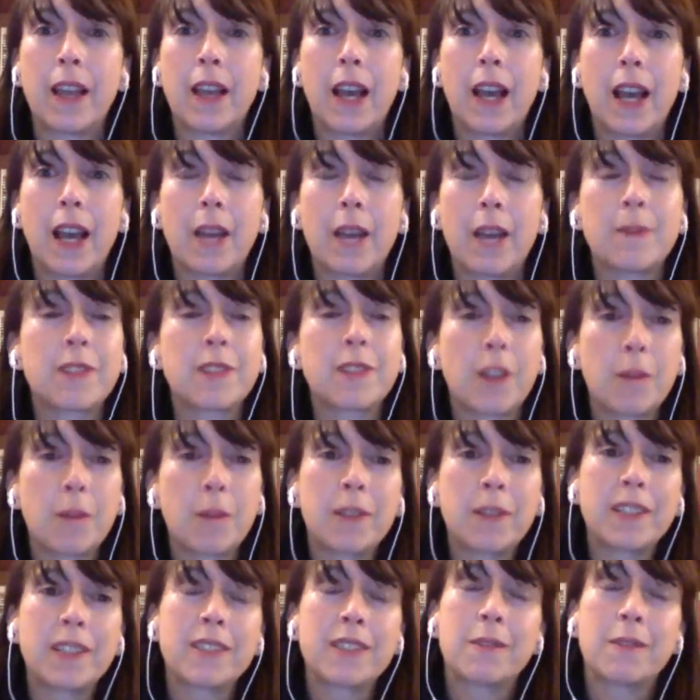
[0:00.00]
I'm so
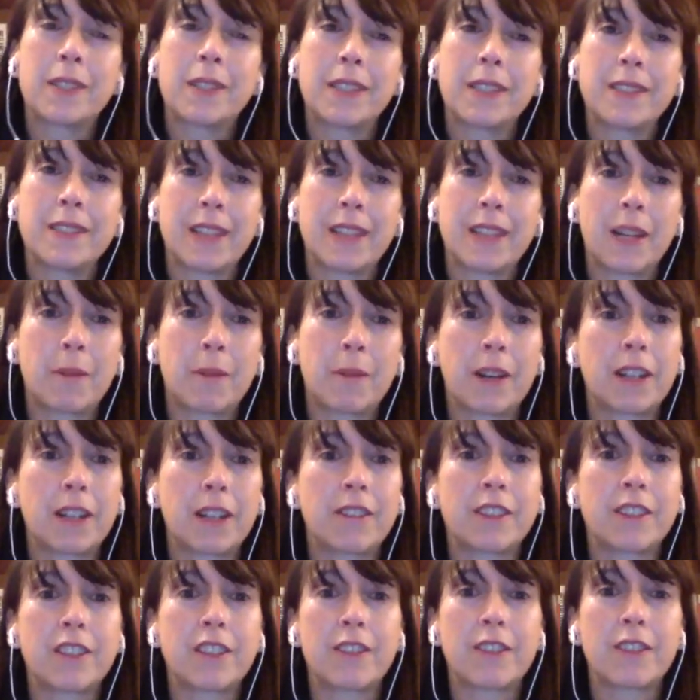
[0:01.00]
pleased that we can celebrate
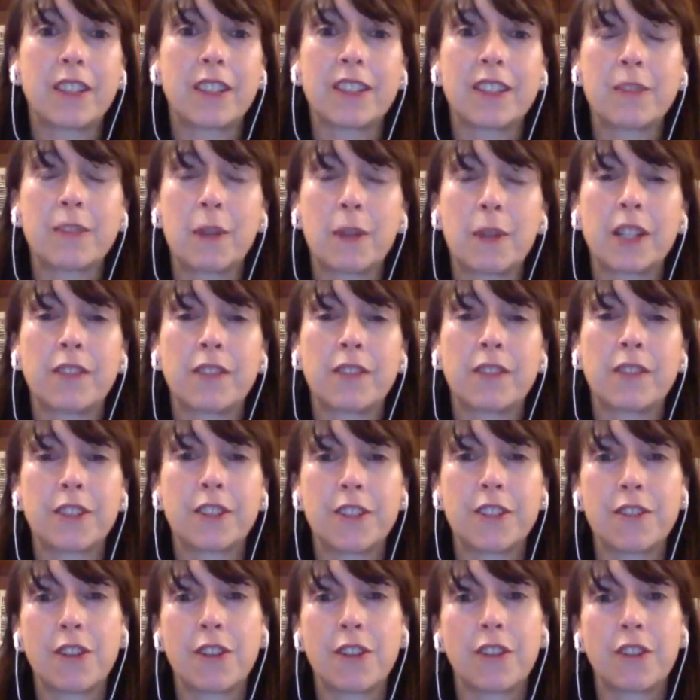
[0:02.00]
Chris Flynn's wonderful new
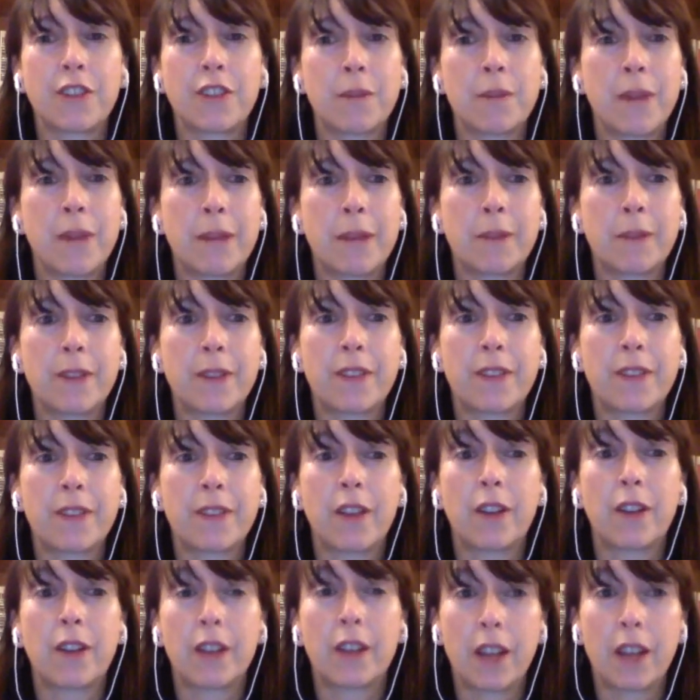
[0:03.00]
novel, Mammoth,
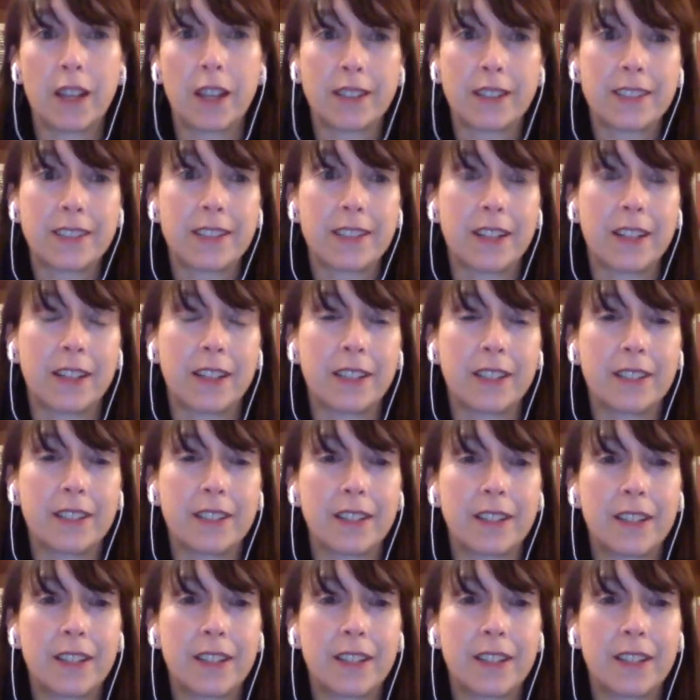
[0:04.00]
online tonight.